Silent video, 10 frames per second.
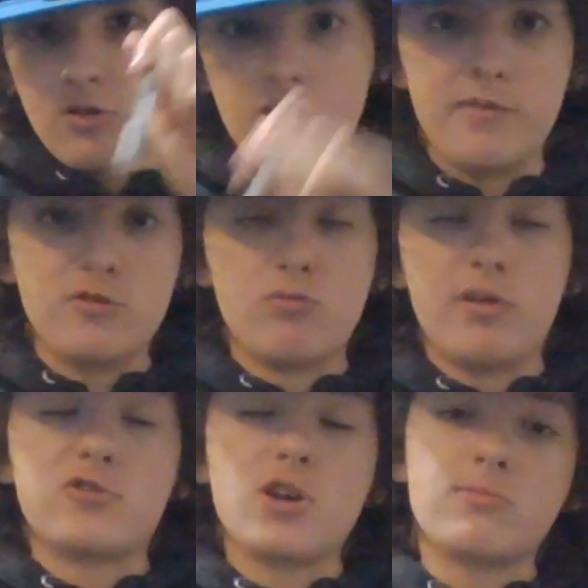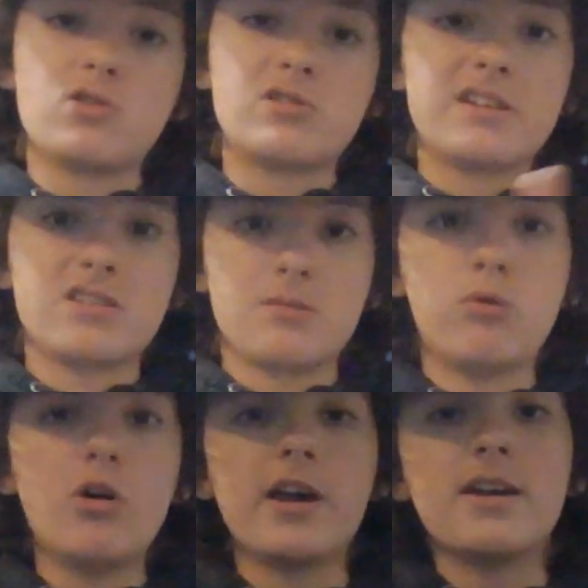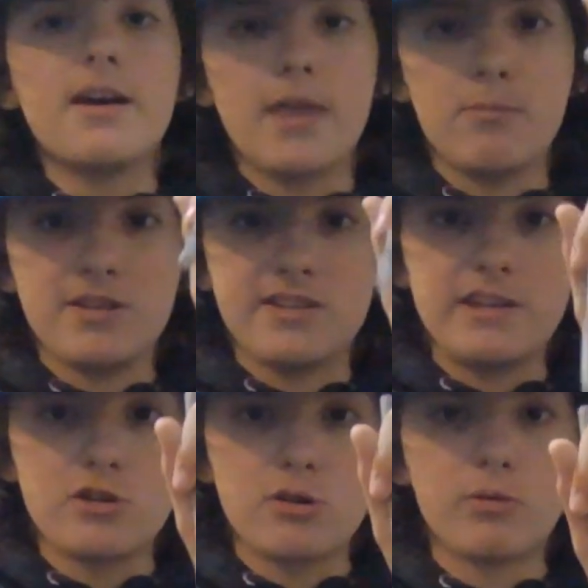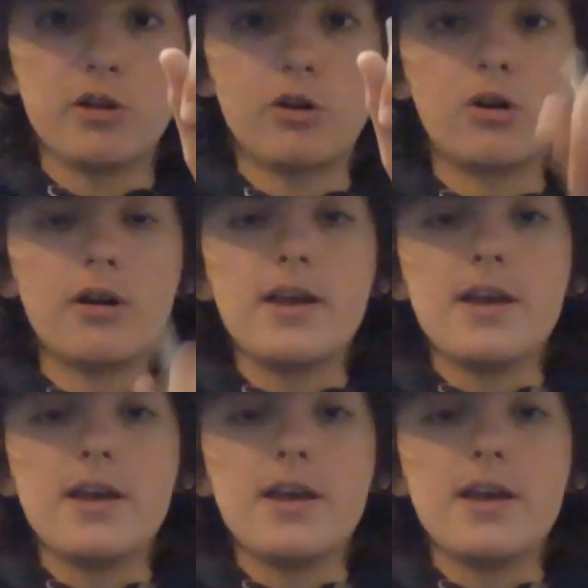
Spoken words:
if James Houston doesn't play, that means DJ Reader